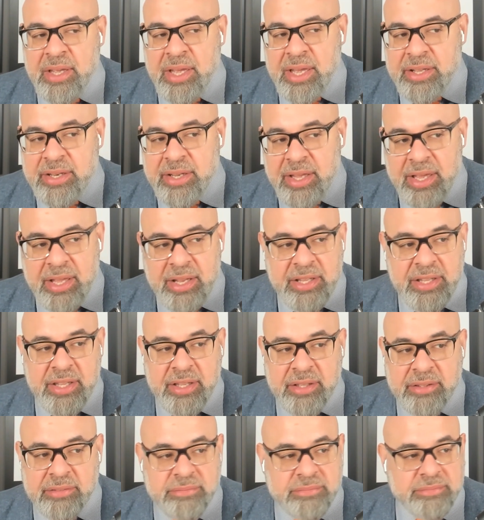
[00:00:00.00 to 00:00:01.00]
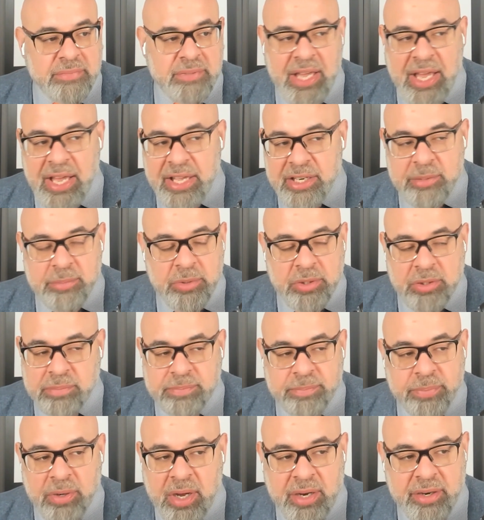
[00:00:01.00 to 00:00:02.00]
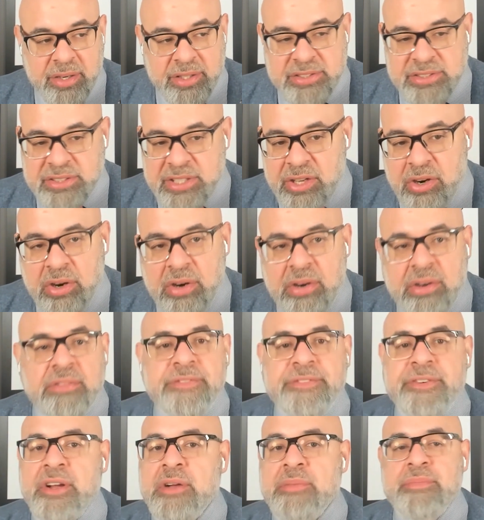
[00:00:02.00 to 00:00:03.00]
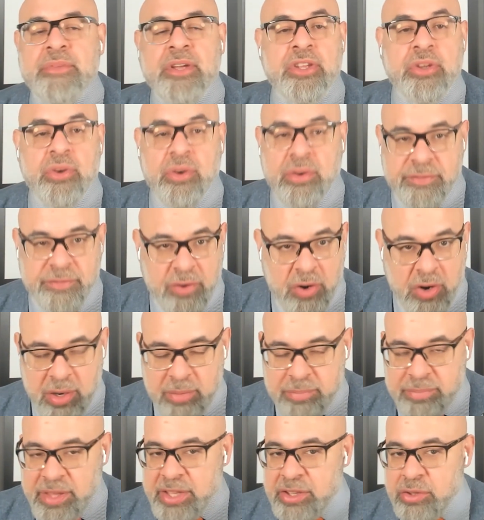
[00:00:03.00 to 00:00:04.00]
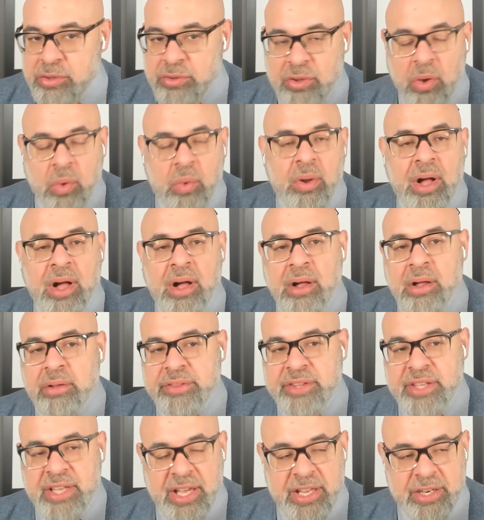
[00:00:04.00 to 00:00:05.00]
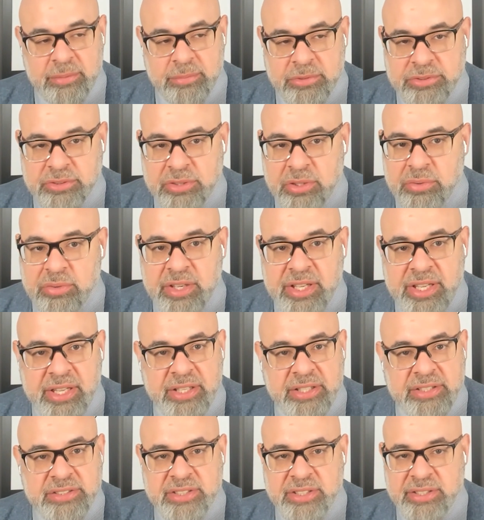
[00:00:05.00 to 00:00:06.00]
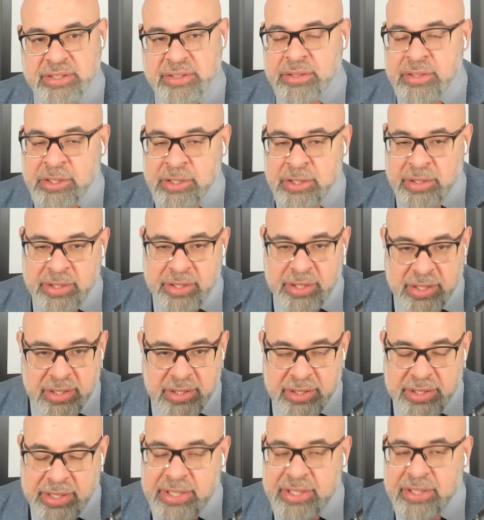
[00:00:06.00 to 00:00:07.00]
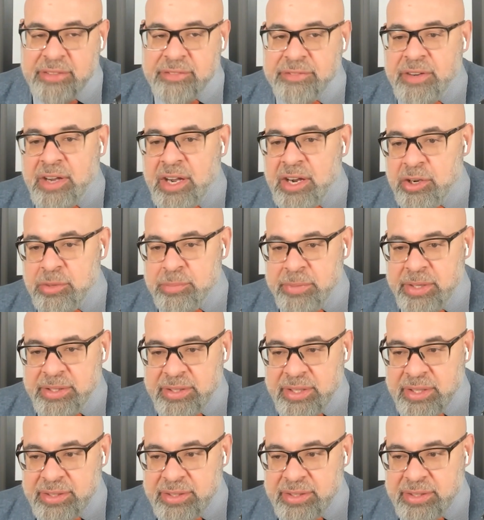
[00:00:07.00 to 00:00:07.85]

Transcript: and any animal products that are from your farm that you know how the animals are raised and in a clean environment,